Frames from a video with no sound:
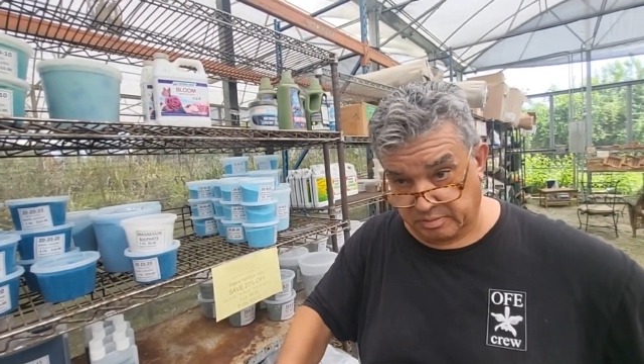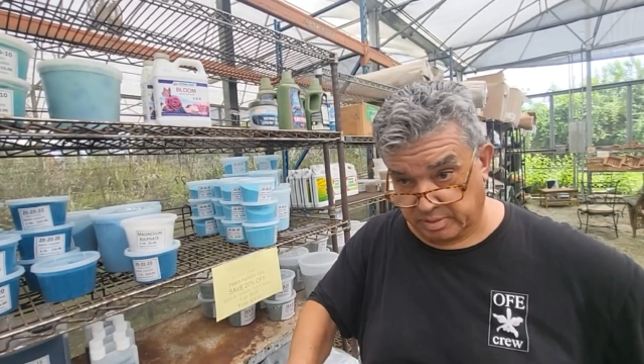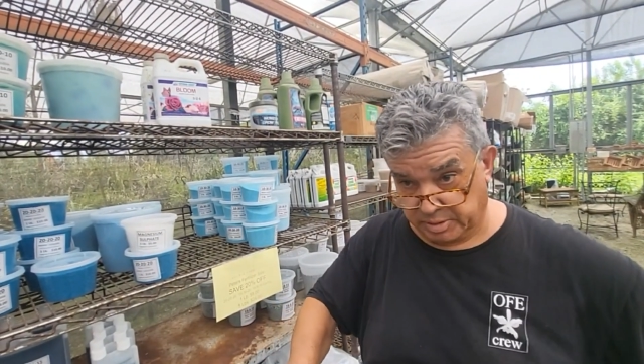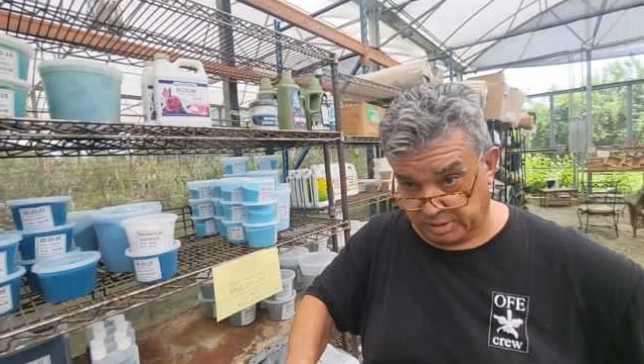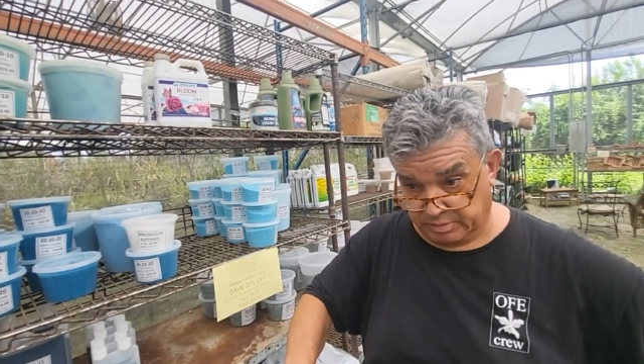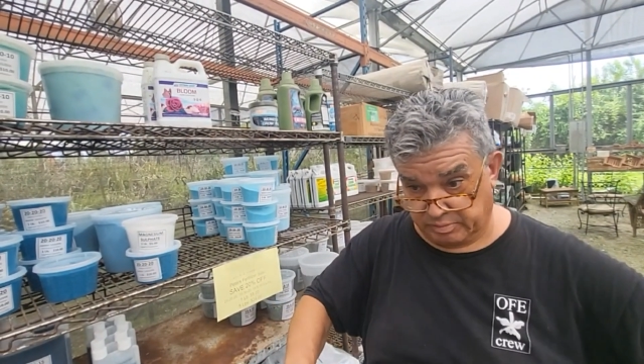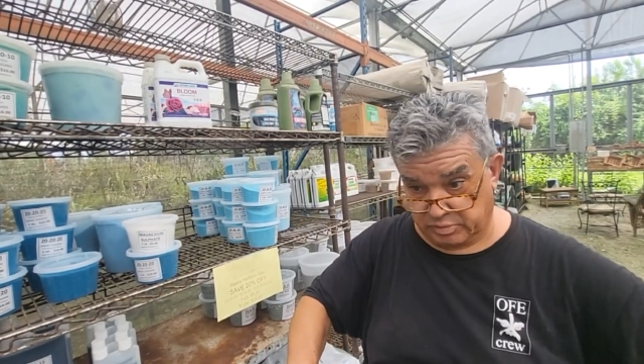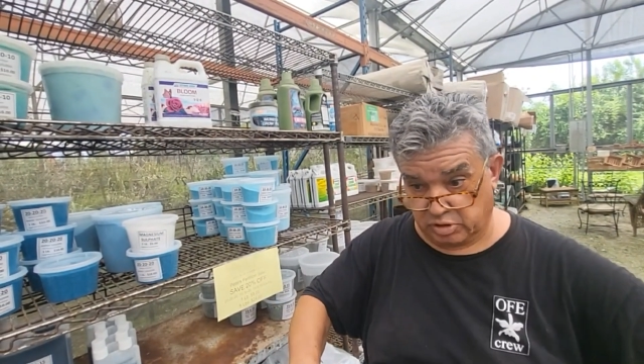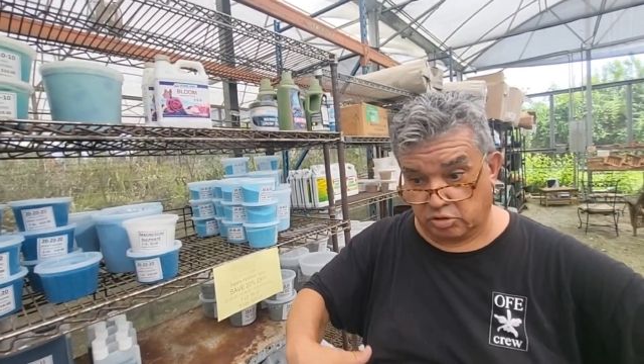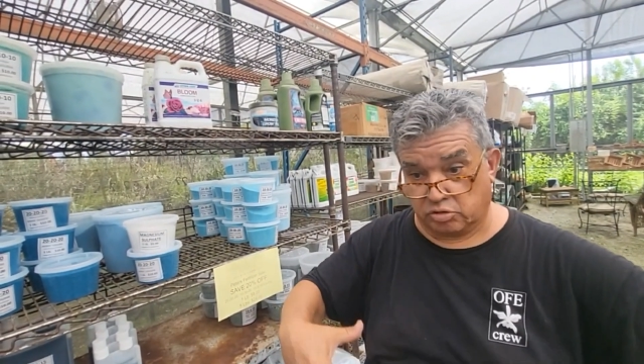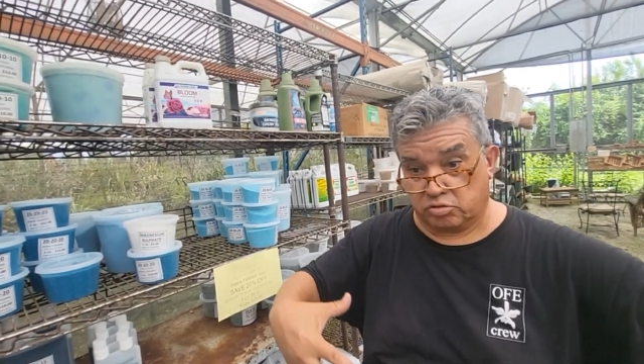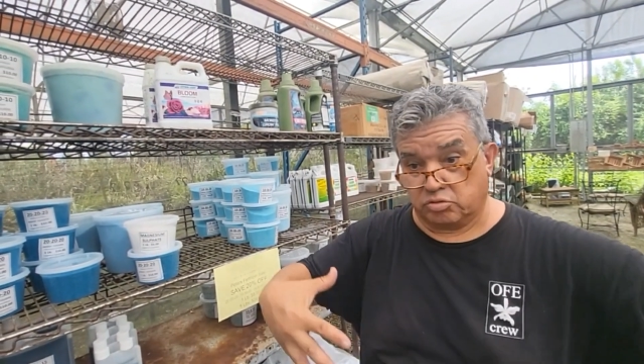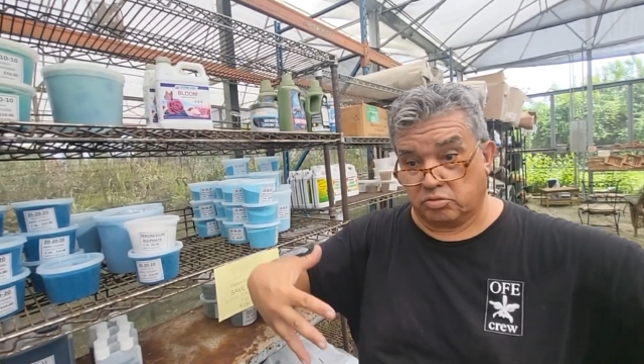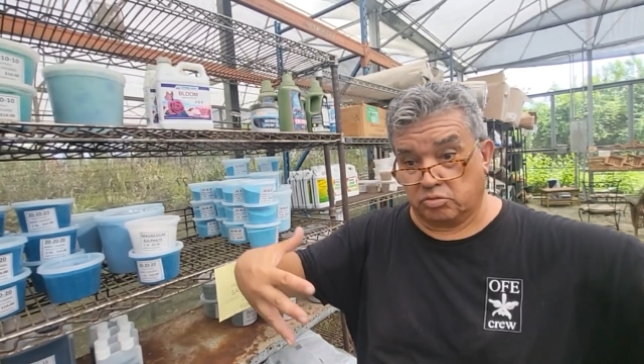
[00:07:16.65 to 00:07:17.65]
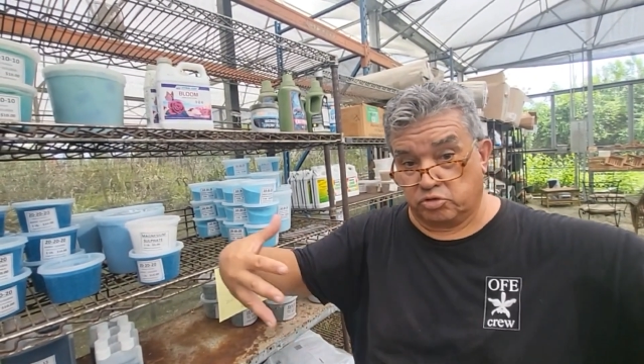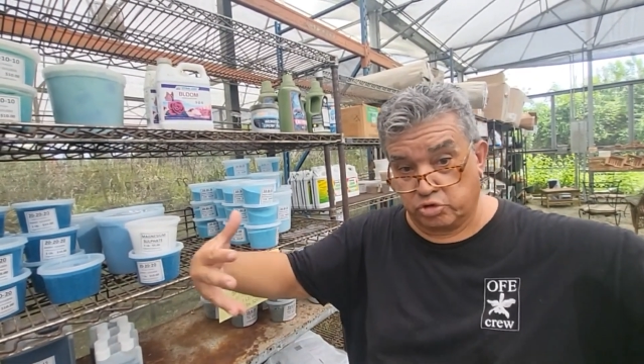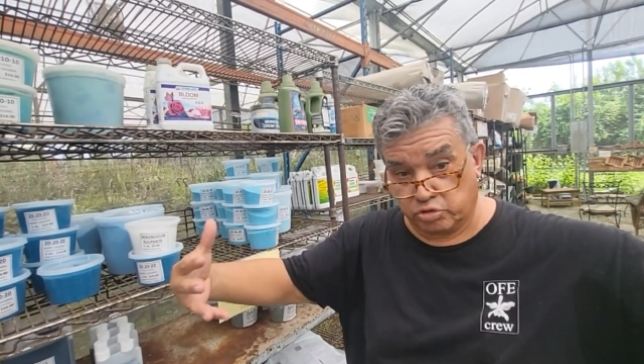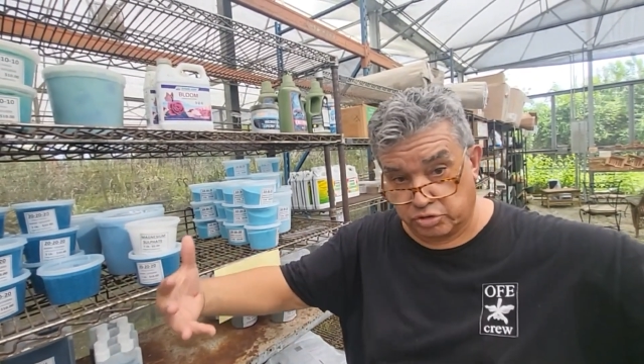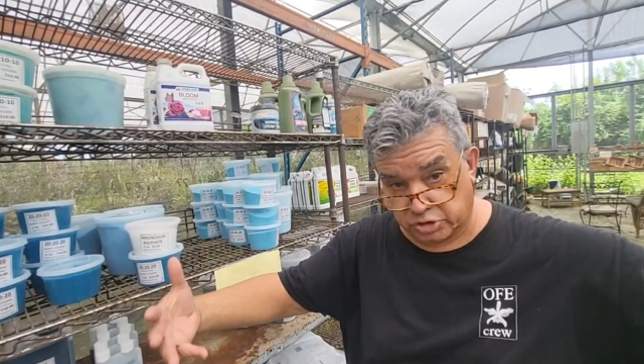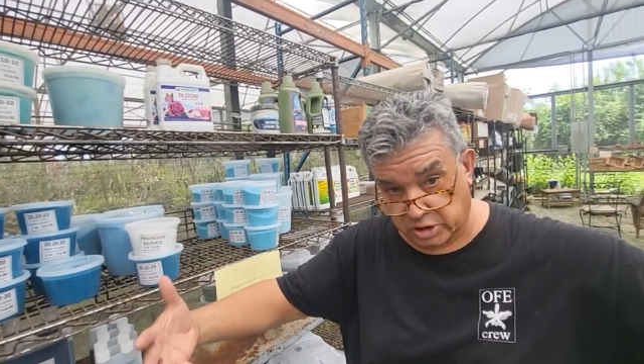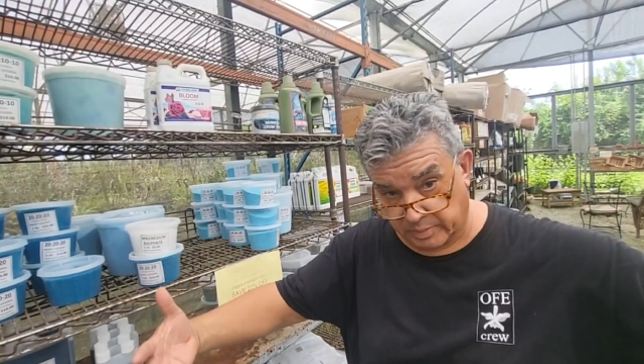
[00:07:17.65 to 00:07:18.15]
I mean,
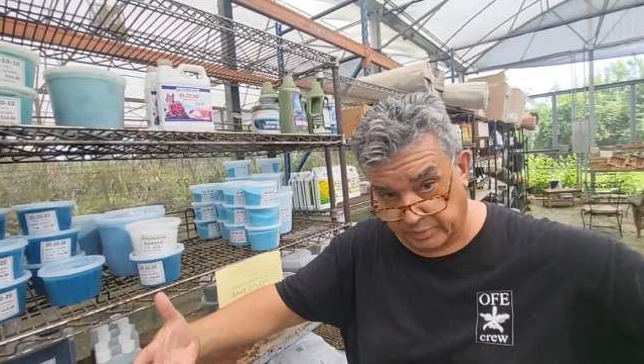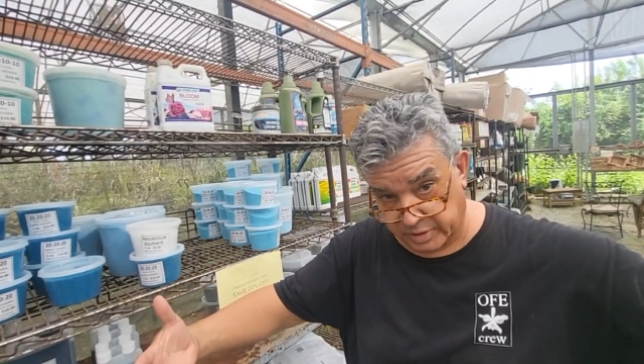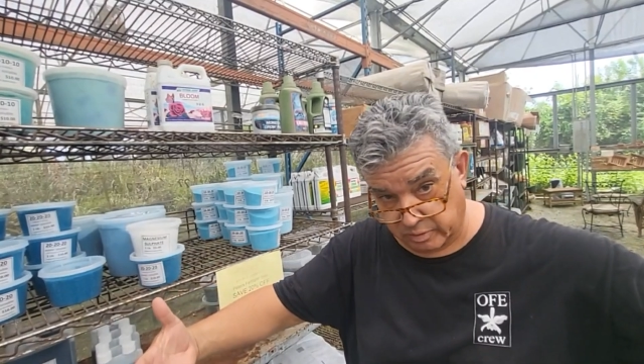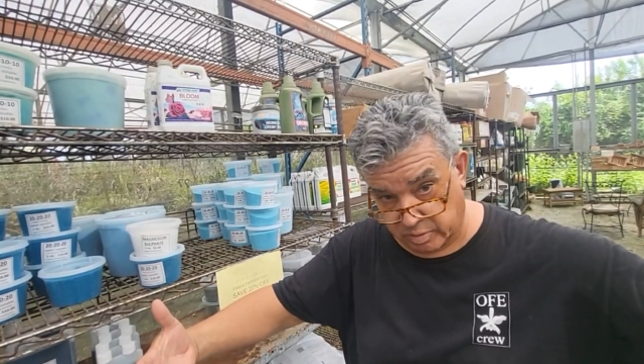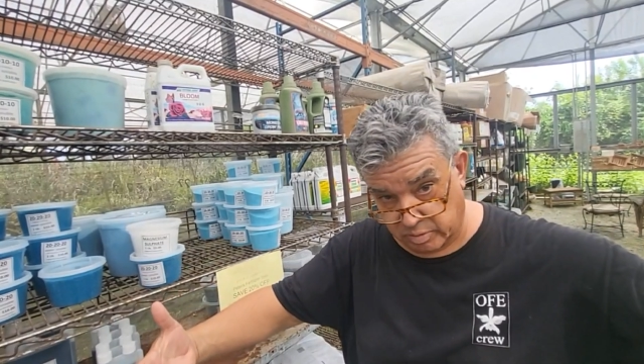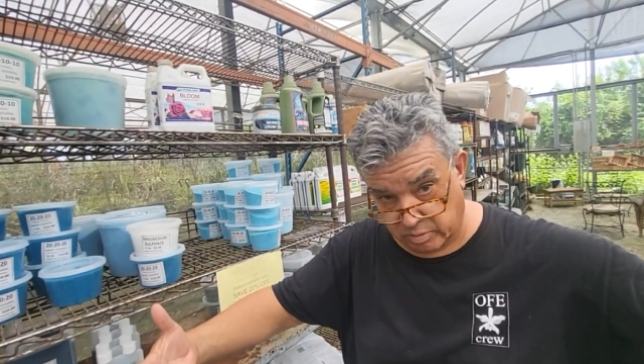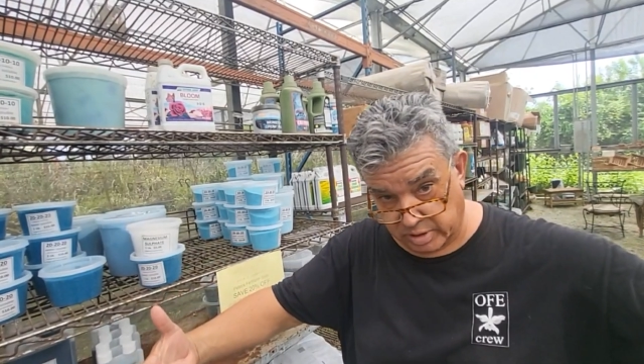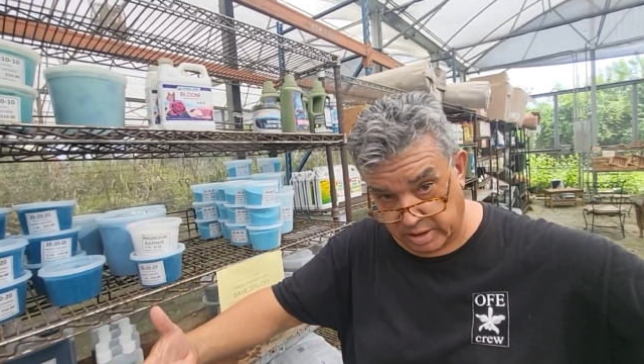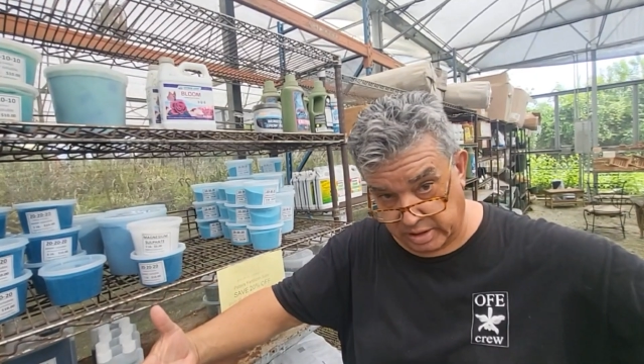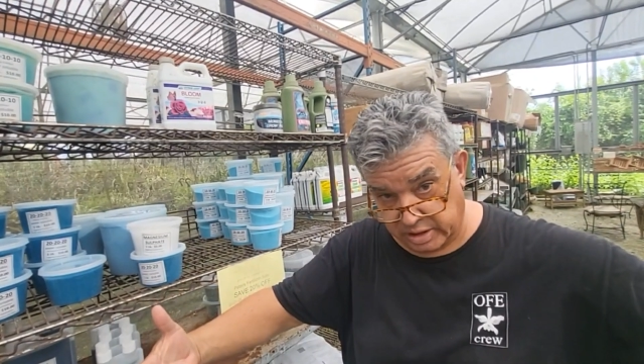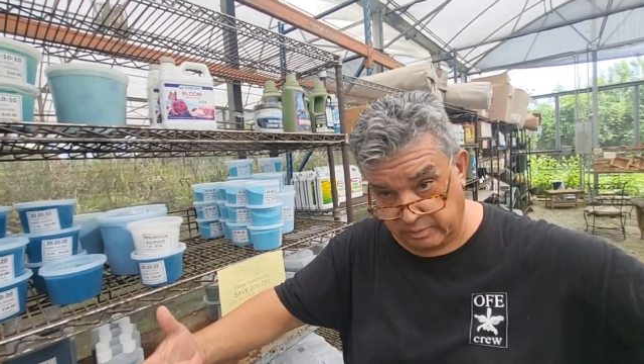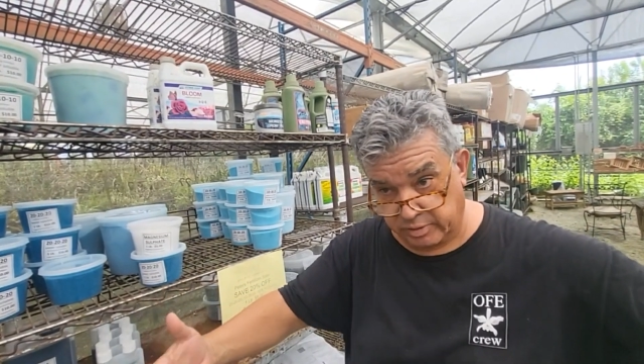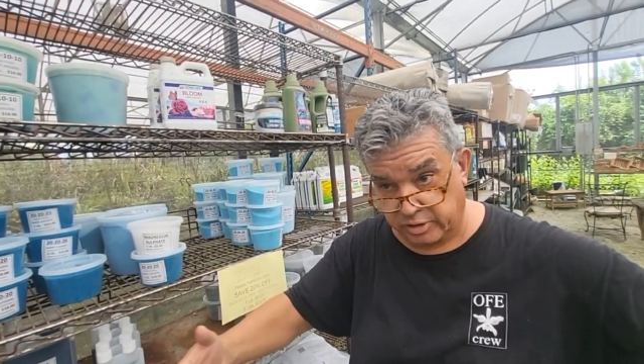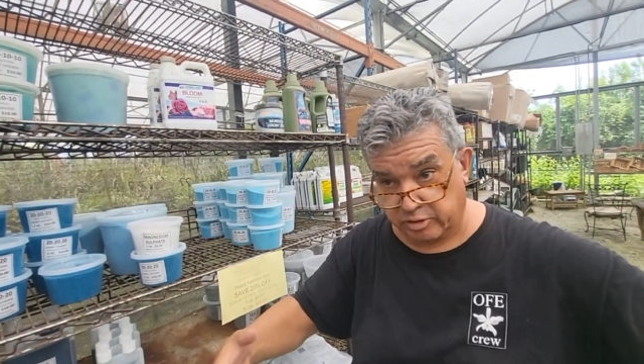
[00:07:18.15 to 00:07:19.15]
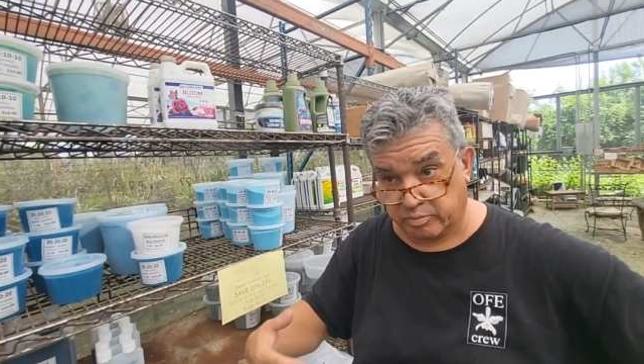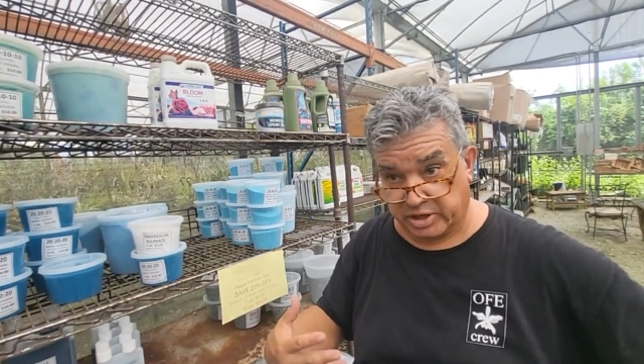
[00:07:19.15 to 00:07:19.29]
do something with what I'm giving you.